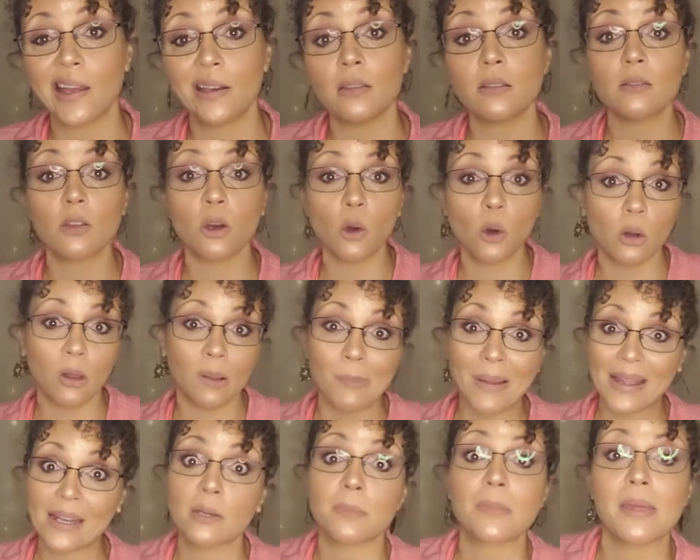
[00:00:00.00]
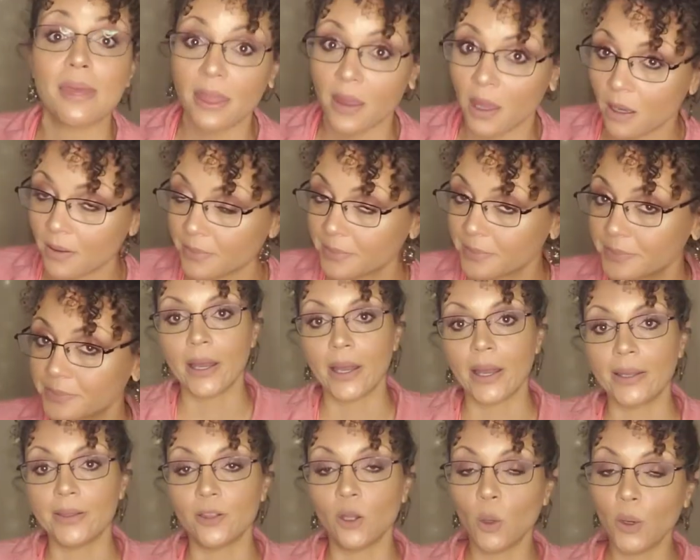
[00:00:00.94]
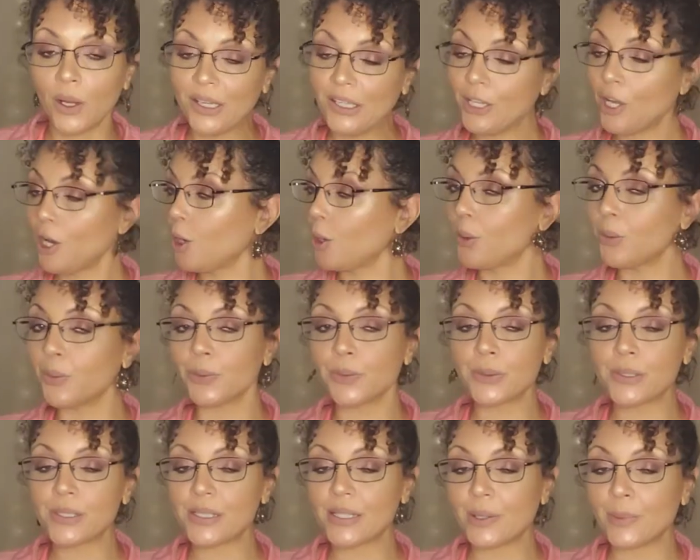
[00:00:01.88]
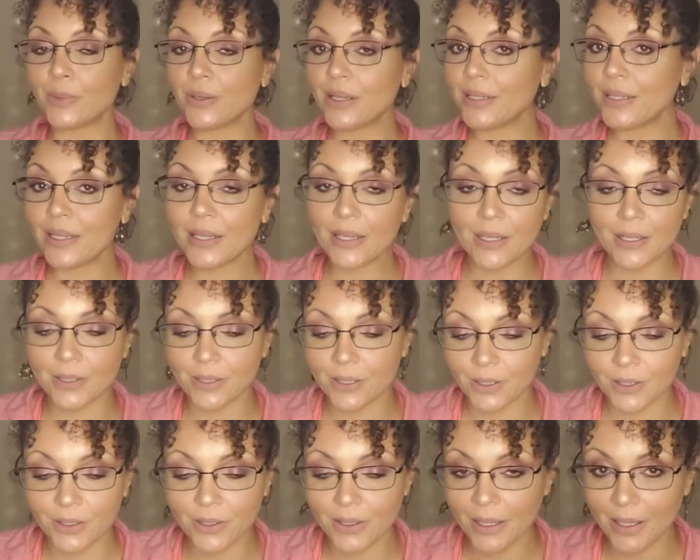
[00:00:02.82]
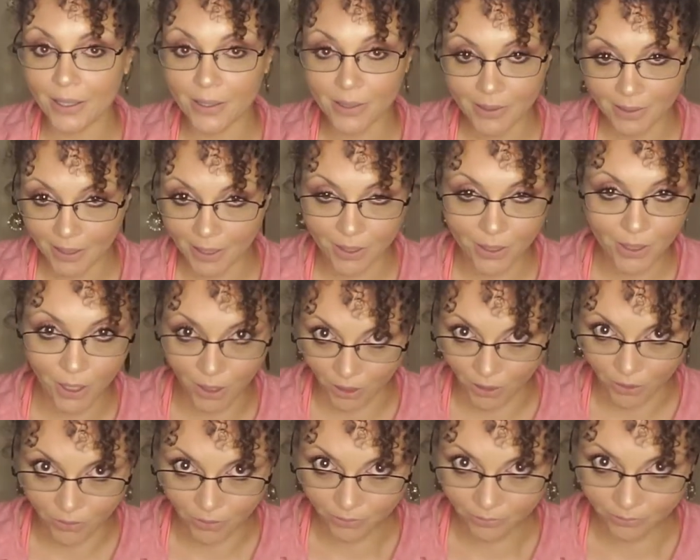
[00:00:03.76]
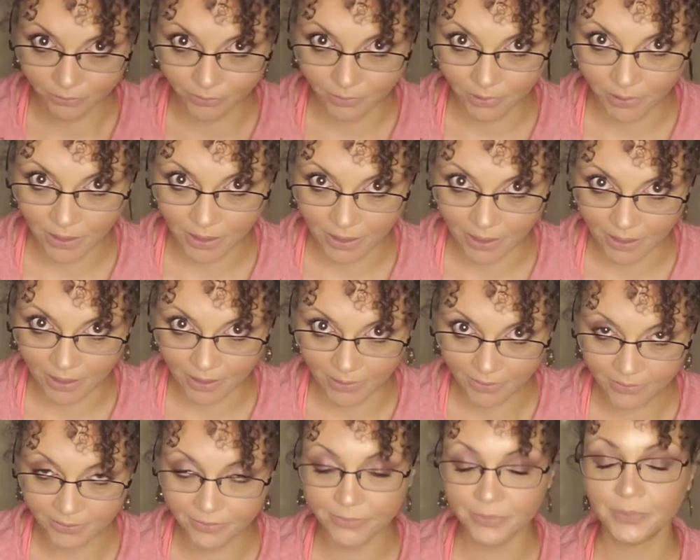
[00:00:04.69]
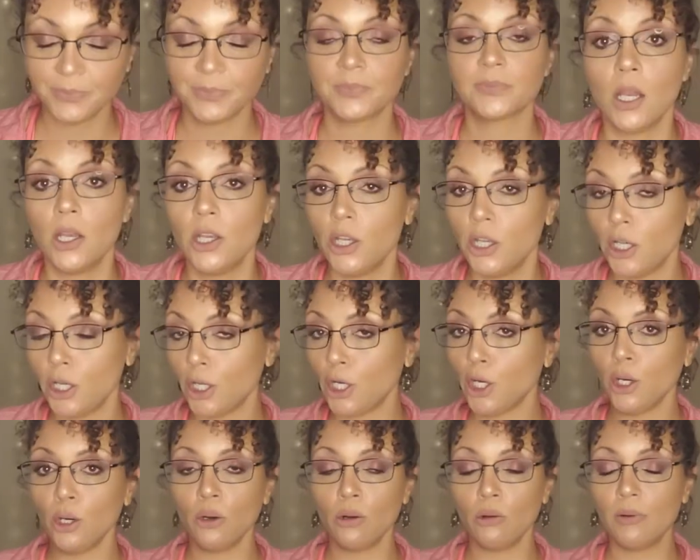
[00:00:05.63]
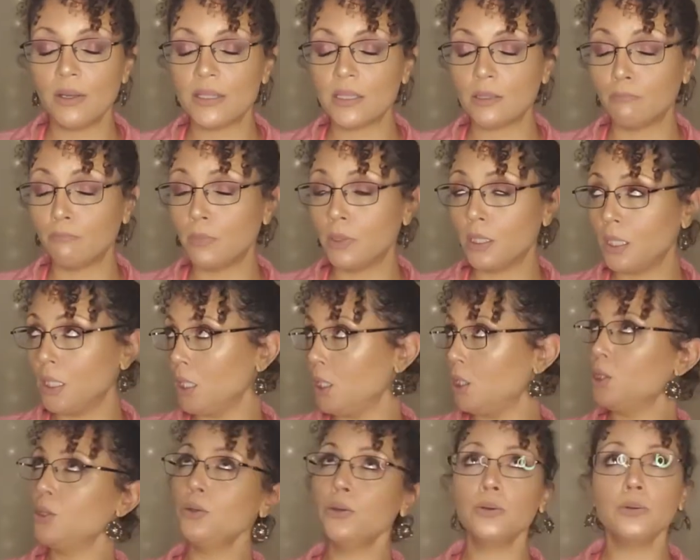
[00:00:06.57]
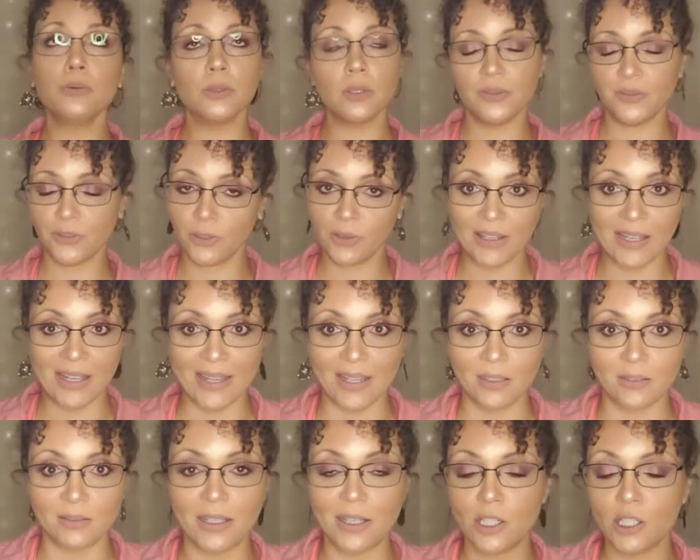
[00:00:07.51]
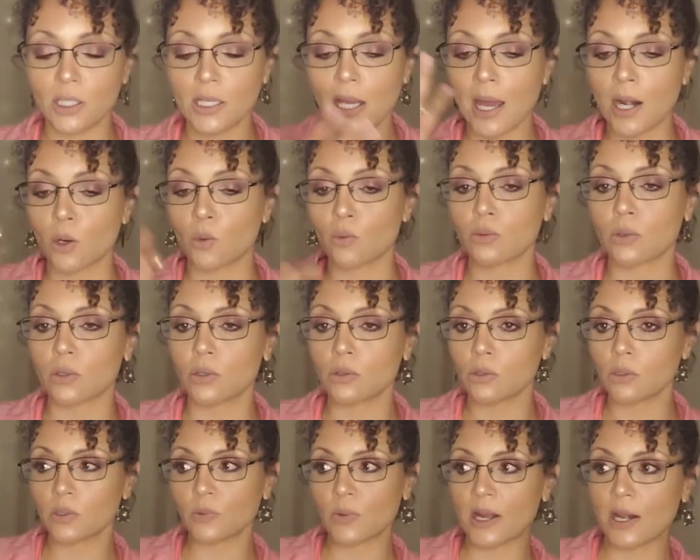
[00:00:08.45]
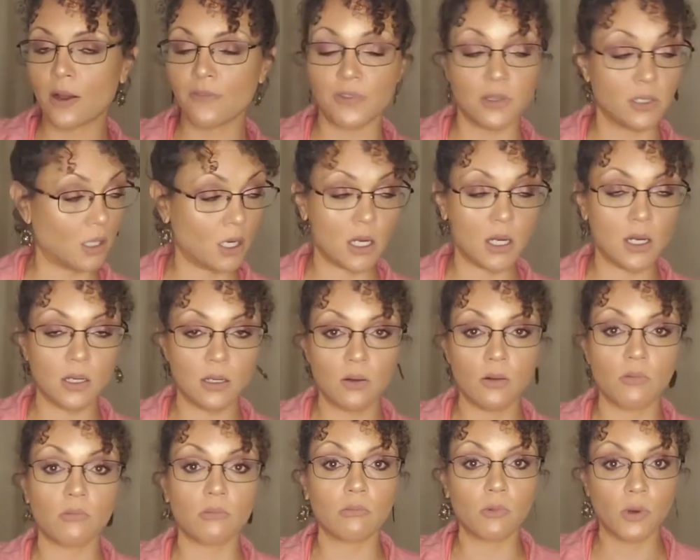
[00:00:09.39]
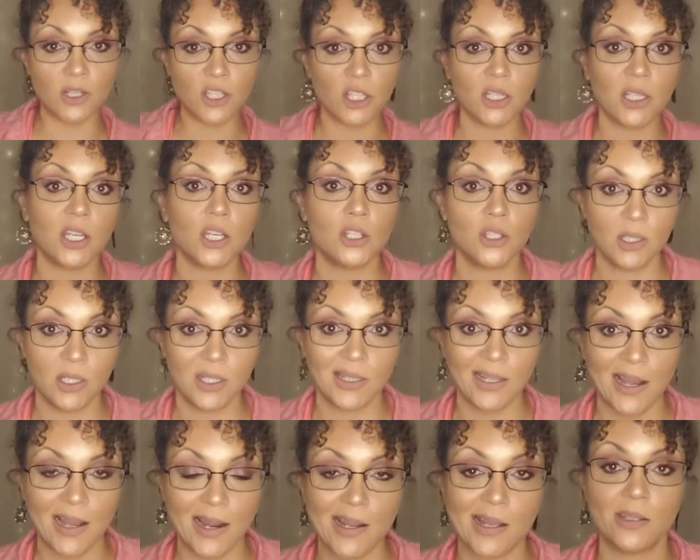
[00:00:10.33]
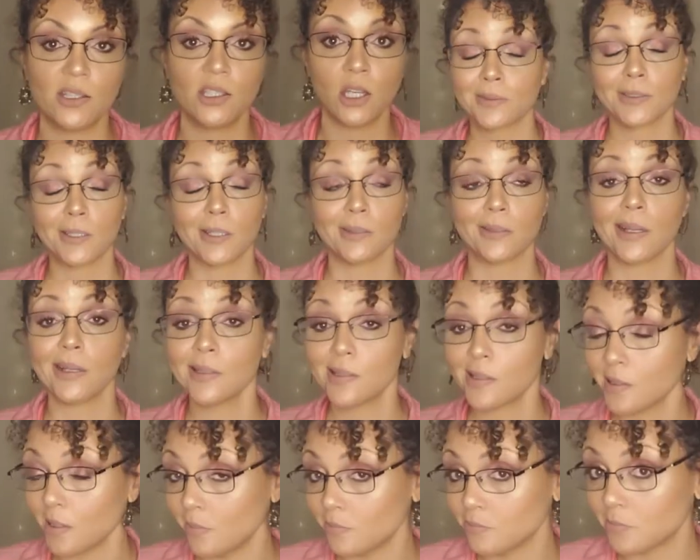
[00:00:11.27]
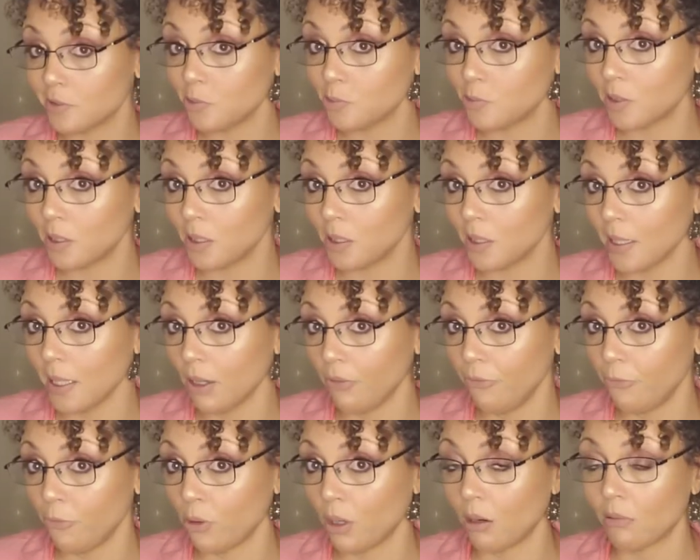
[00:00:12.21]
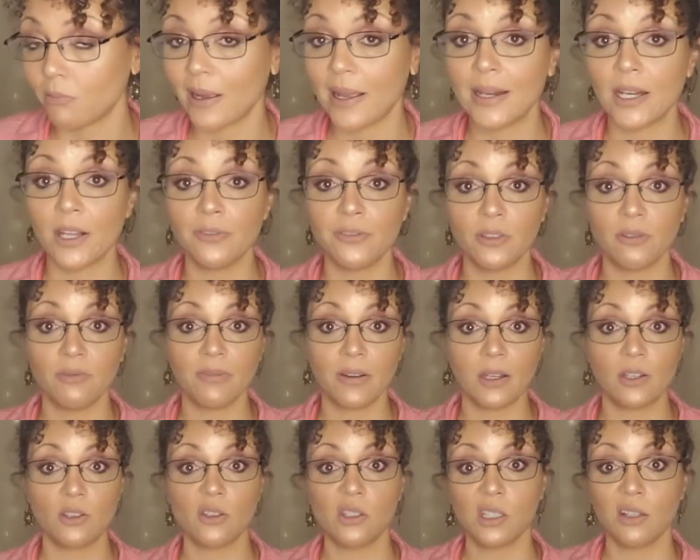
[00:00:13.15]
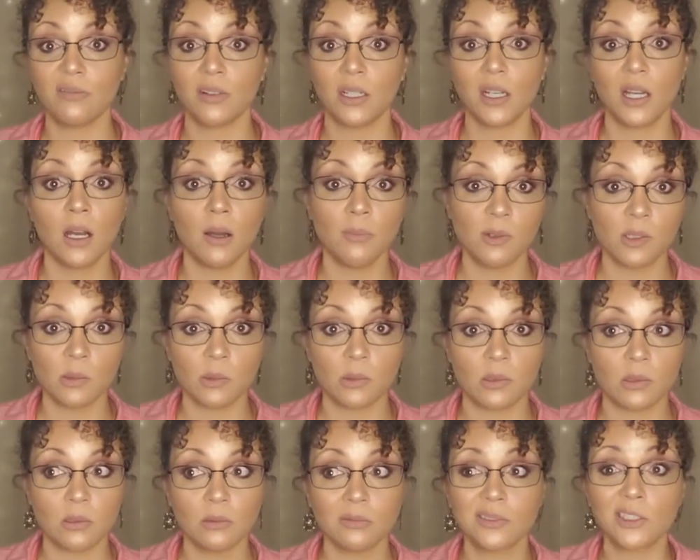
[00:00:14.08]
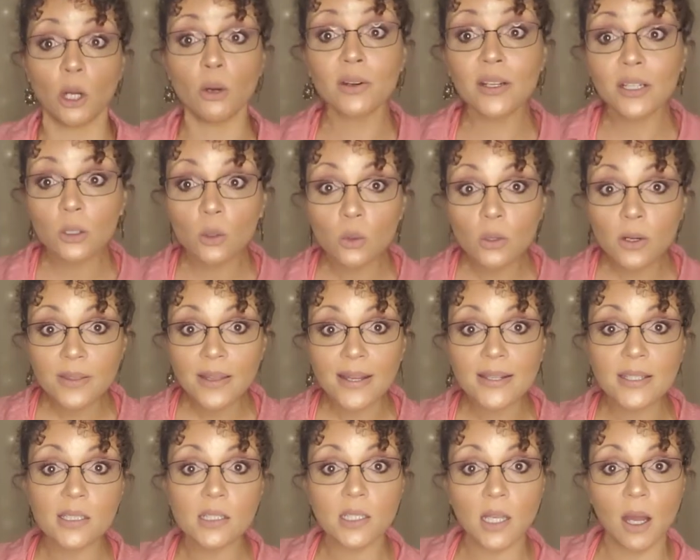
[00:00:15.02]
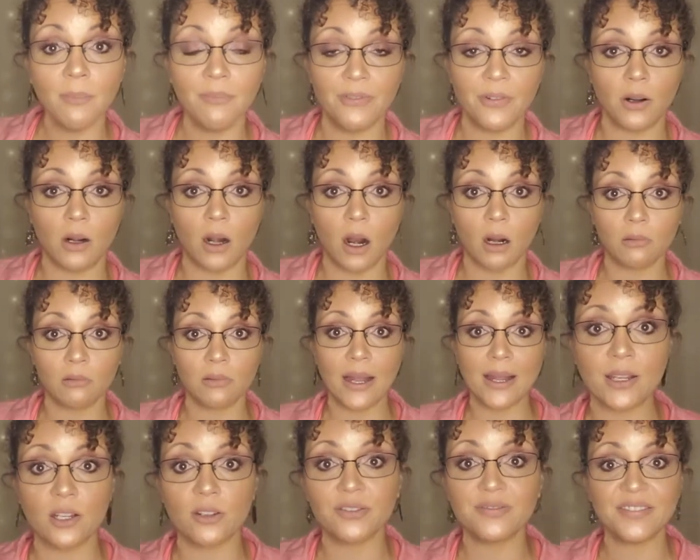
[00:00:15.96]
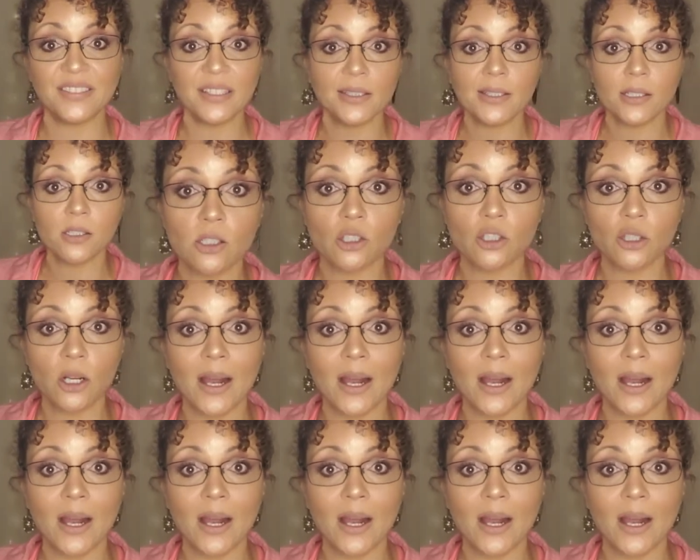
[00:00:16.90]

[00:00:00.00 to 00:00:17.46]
and the whole abandonment thing. And Lord knows that we need to learn how to say no, okay? No is a beautiful thing. It just kind of rolls right off the tongue once you get used to saying it. So that's something you want to look out for, all right? If you find yourself uncomfortable, don't ignore that discomfort, all right? Your feelings are